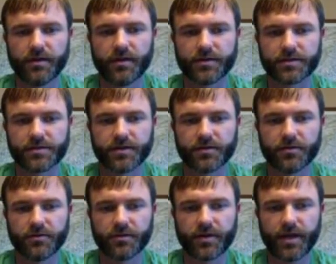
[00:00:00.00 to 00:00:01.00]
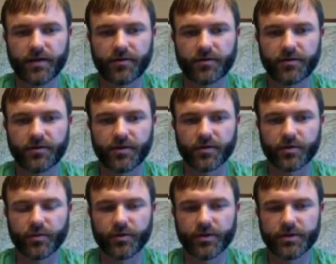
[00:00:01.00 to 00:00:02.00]
a sterile catheter in the
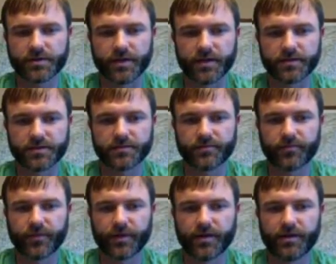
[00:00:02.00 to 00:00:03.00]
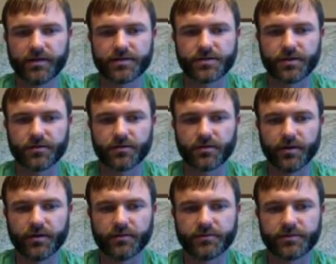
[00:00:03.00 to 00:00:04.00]
appropriate size, sterile
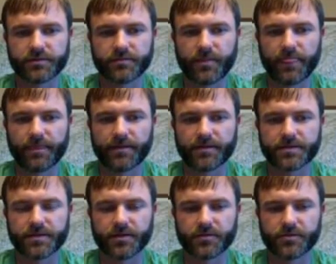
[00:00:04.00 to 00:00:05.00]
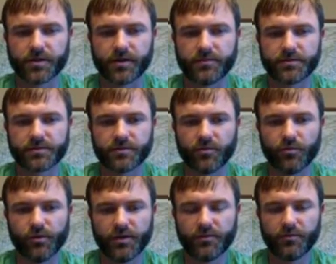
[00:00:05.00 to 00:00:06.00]
gloves, sterile drapes,
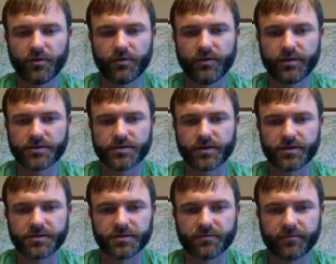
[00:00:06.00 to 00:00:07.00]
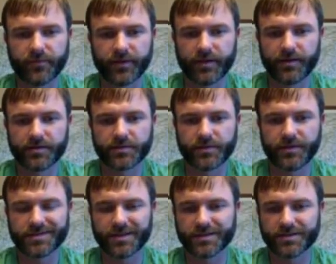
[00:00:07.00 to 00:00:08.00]
one with fenestration. This
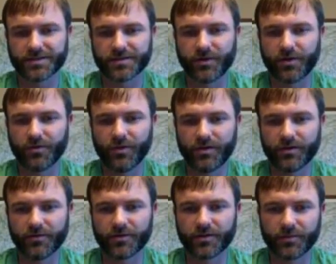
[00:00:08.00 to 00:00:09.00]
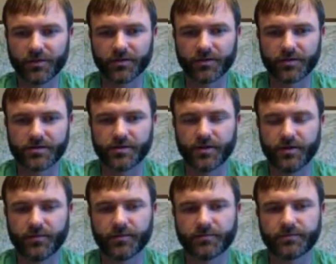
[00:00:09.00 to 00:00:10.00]
means it has a small window in the middle of the drape.